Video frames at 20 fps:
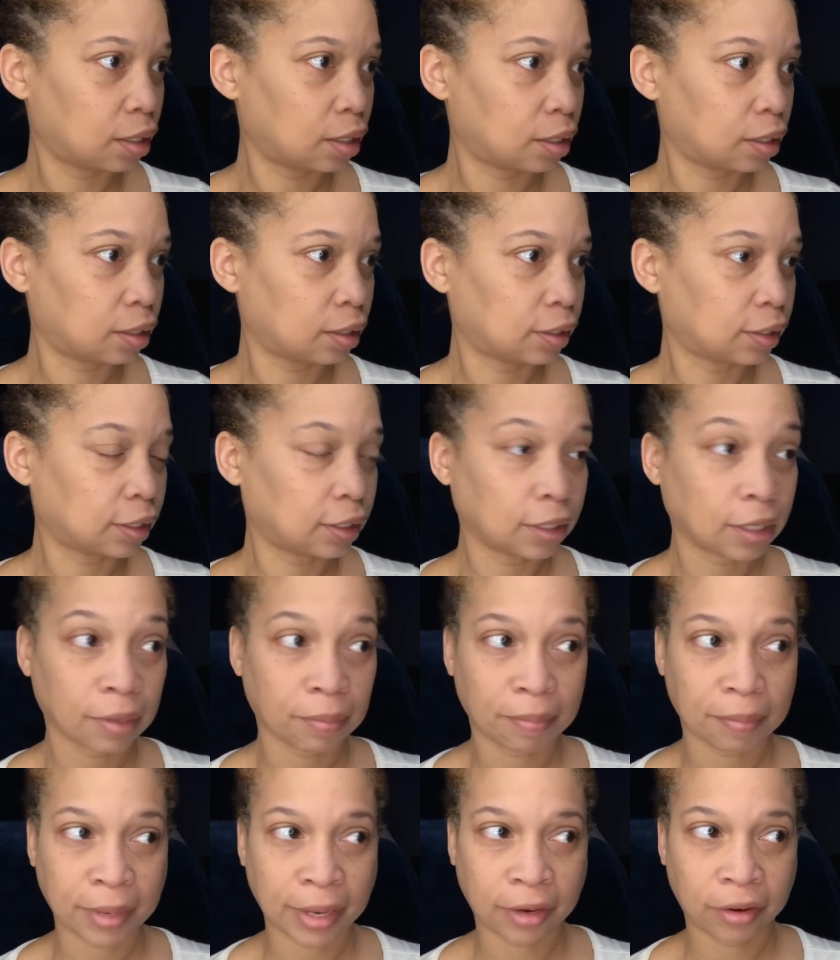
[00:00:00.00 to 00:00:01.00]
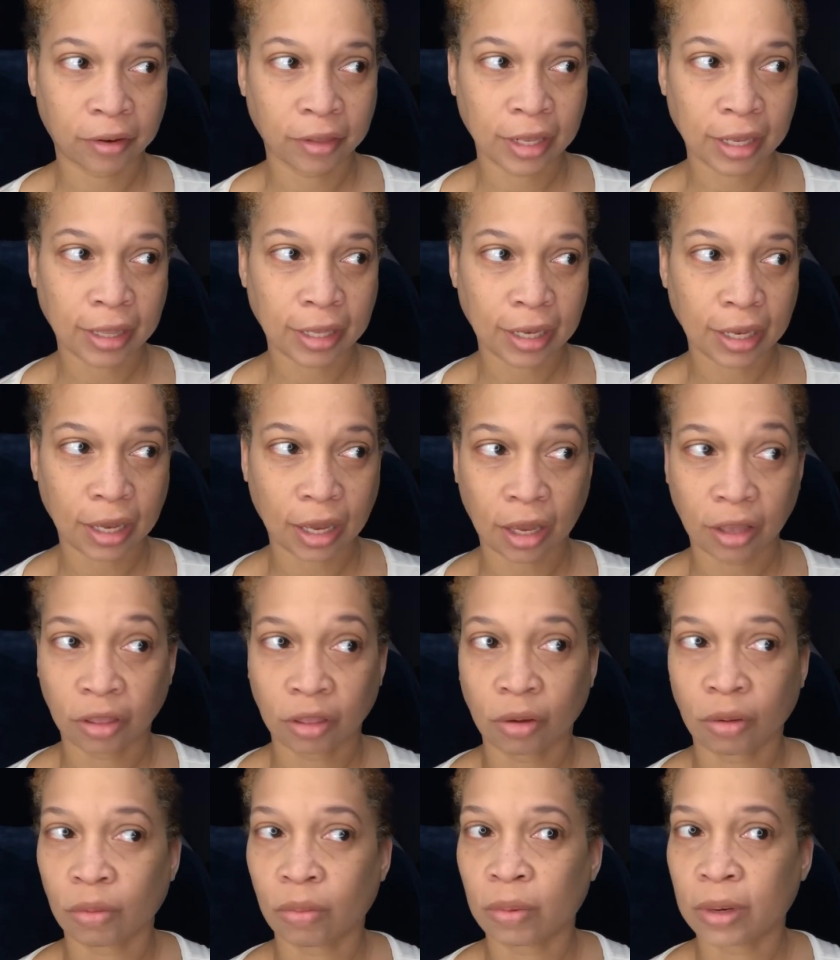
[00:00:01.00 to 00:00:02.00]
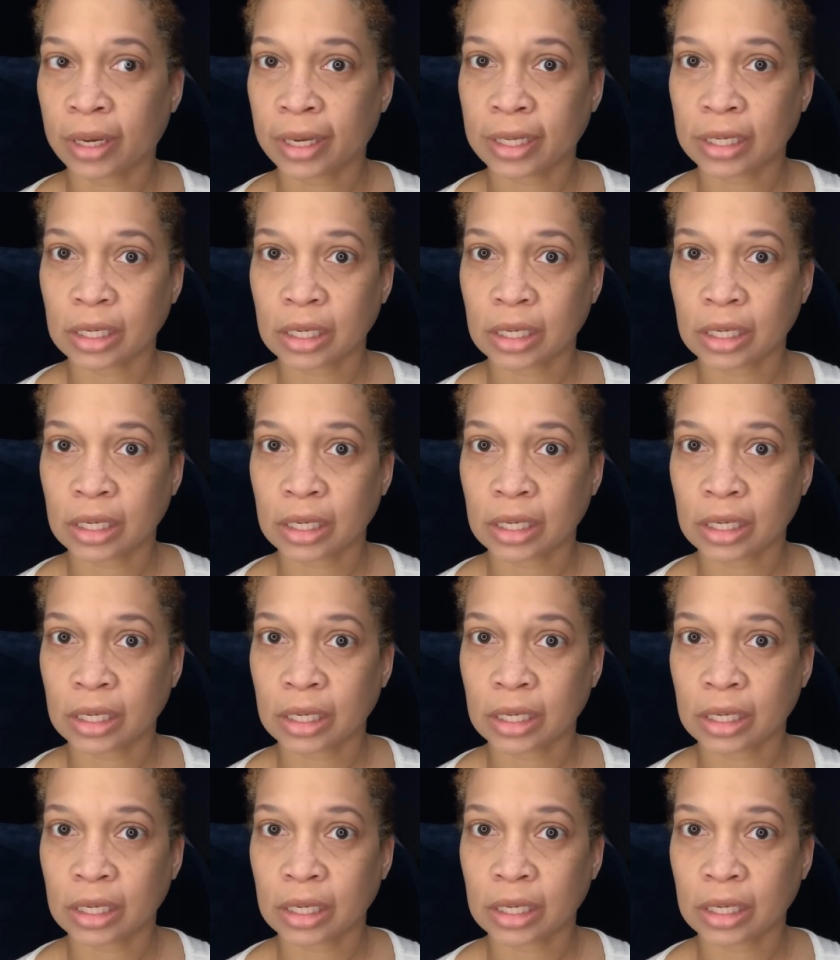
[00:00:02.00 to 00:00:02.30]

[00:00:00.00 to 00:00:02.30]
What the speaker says: does it look better than the other one?